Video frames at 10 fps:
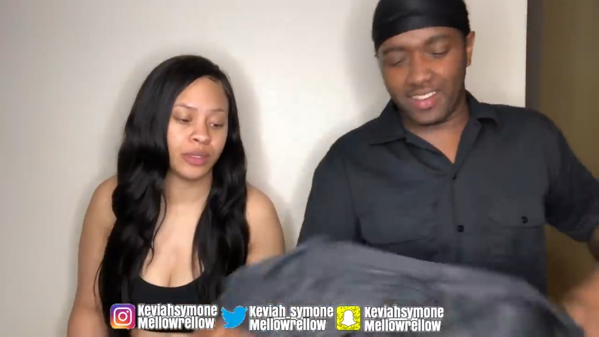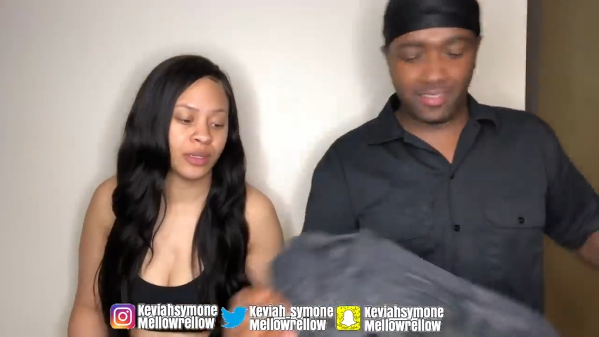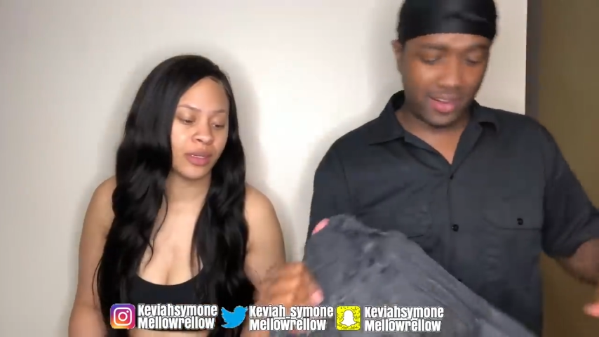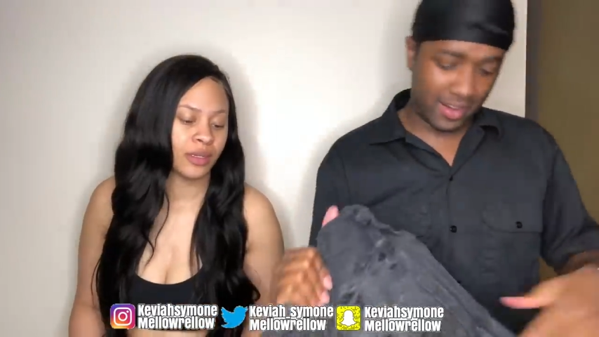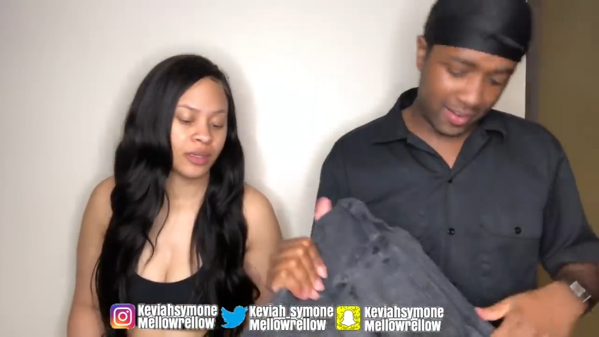Speaker 1: All
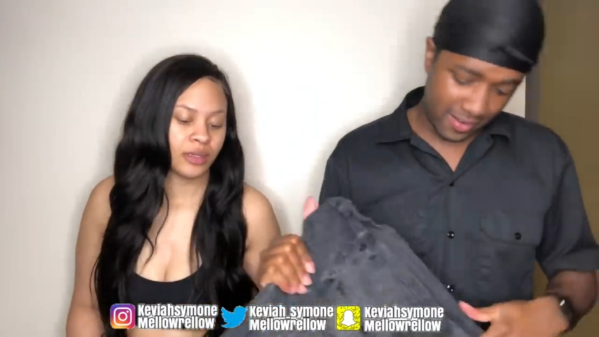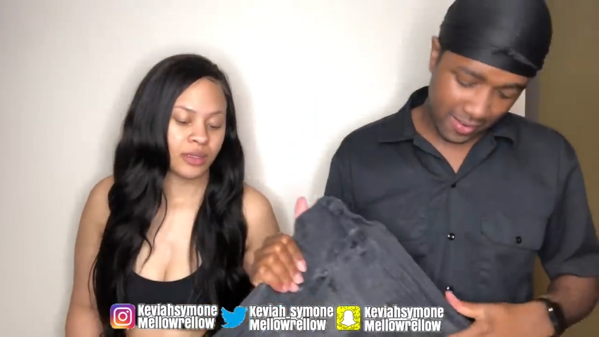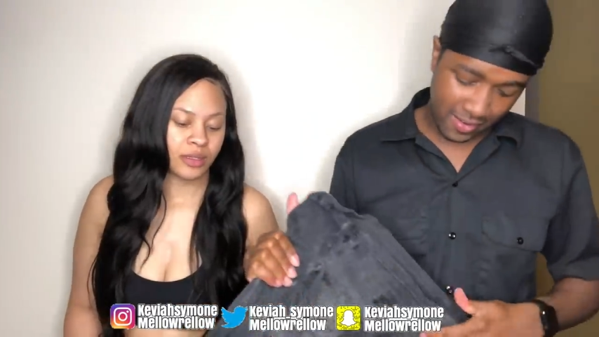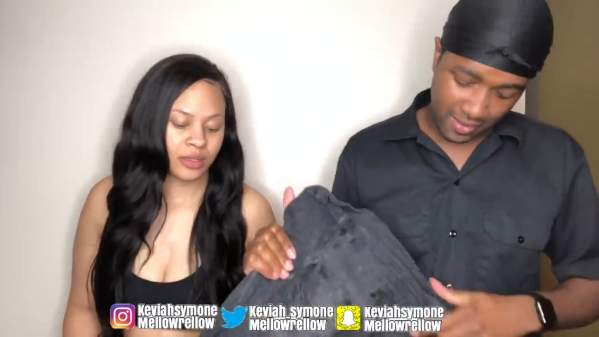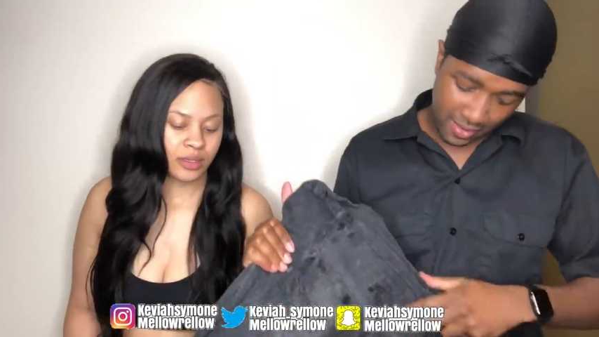right.
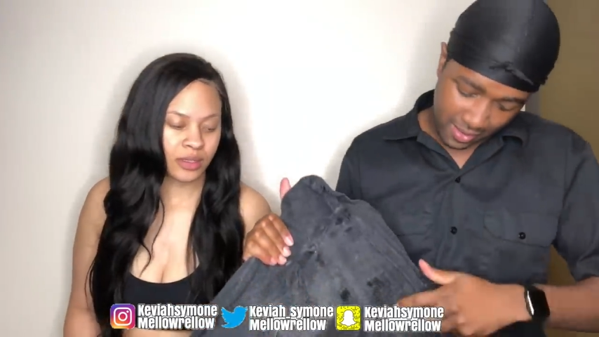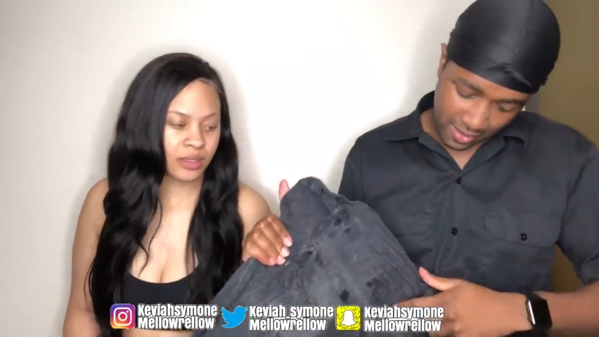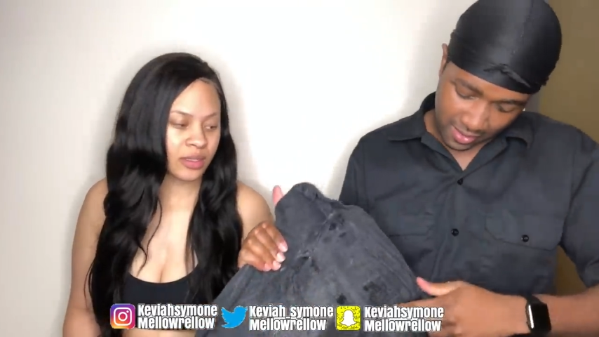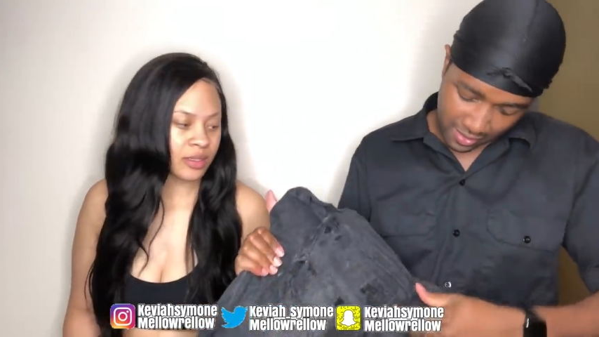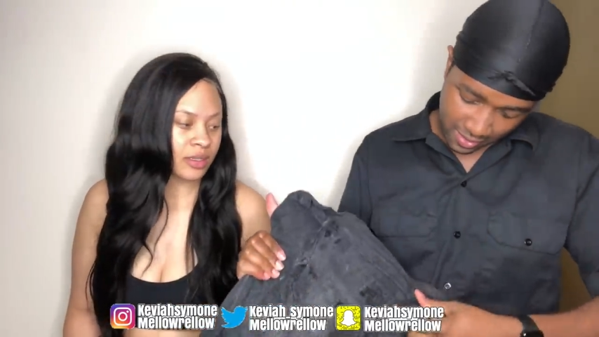
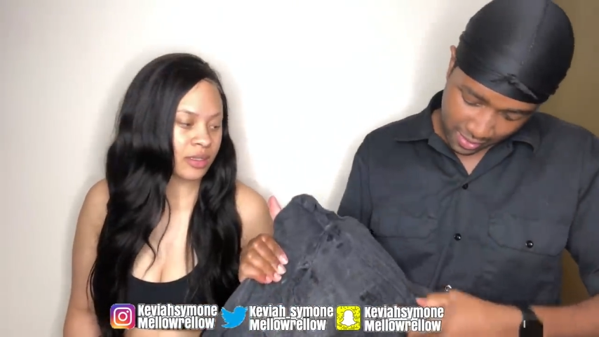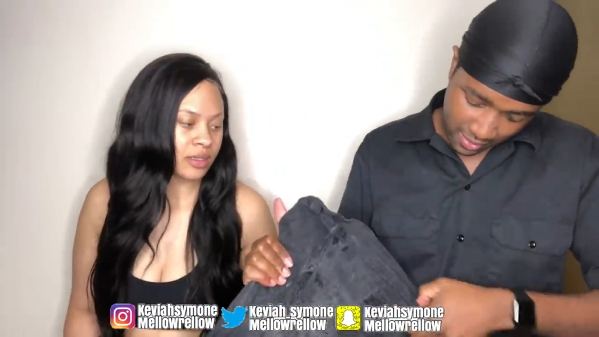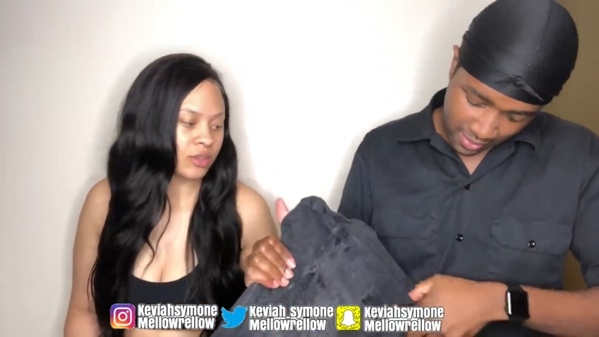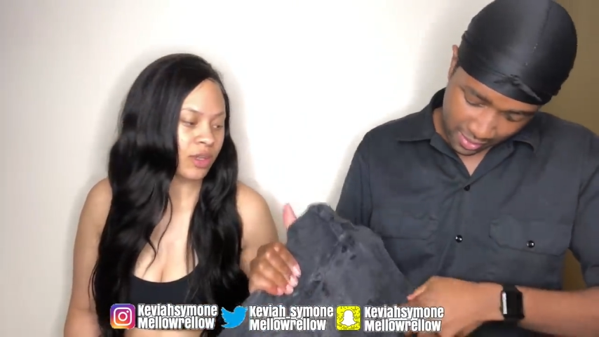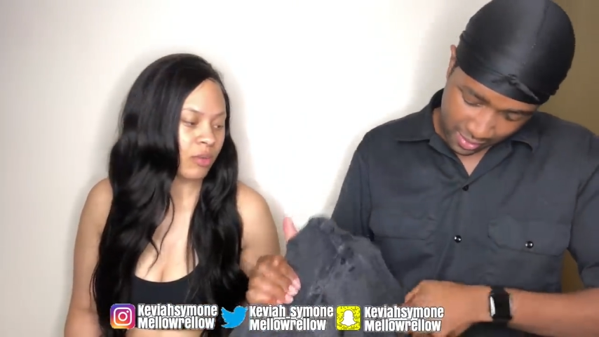
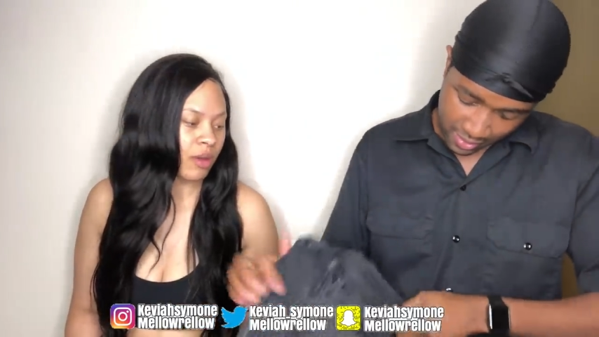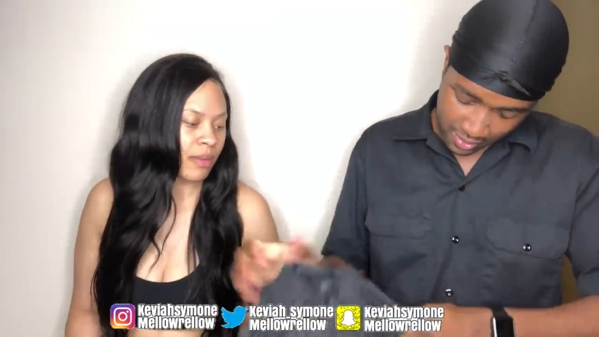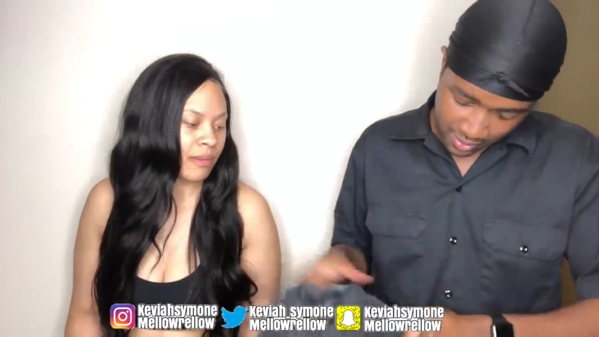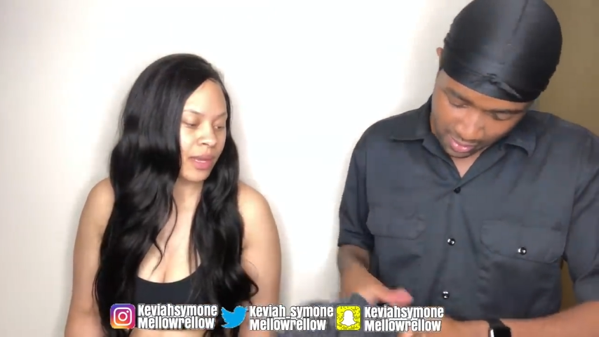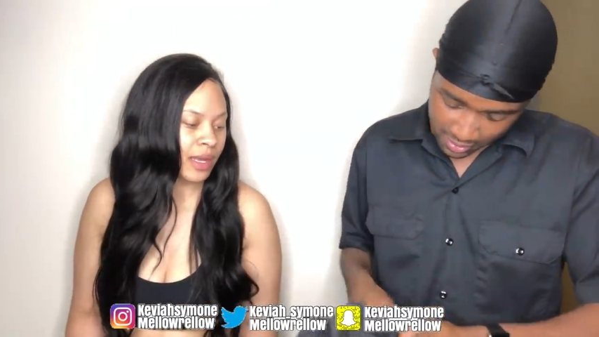You think we're gonna be
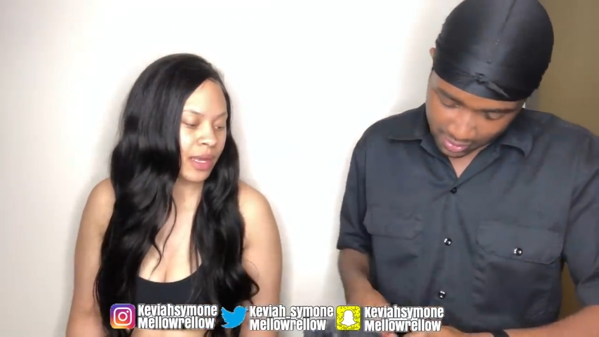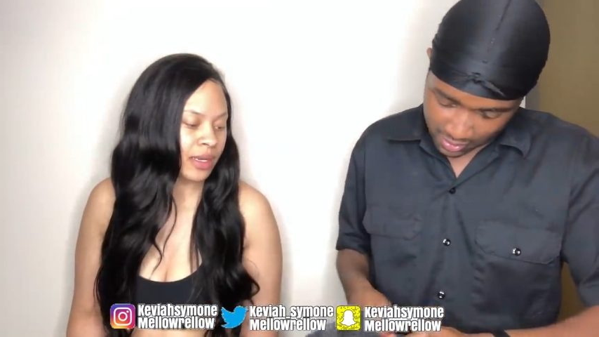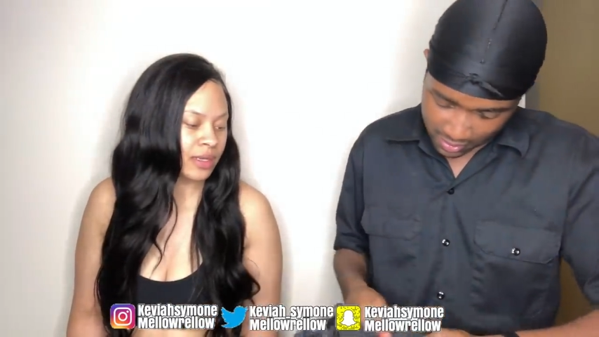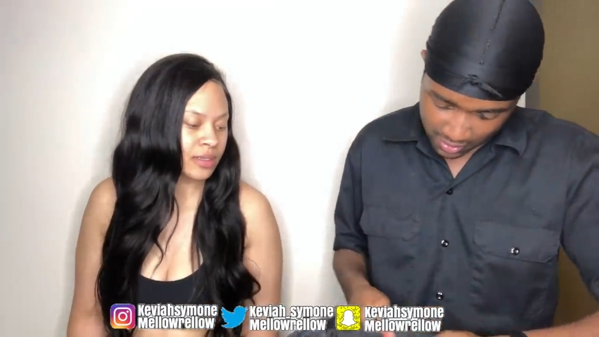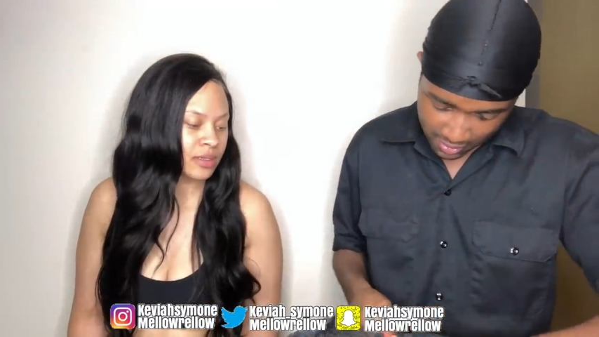able to get
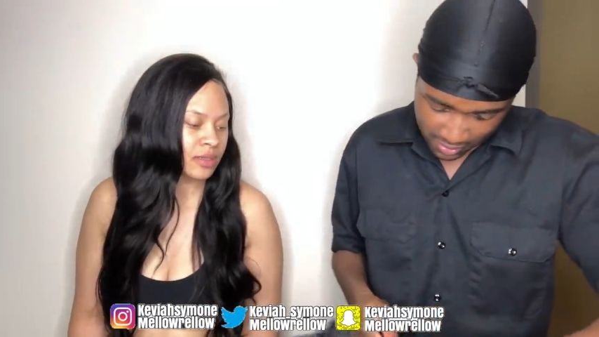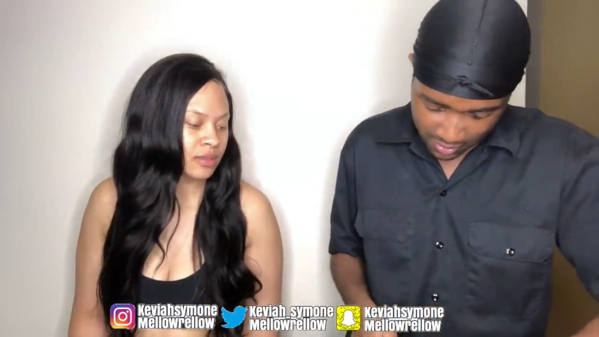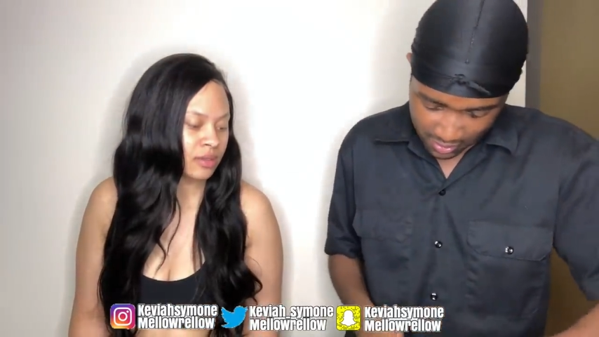in this?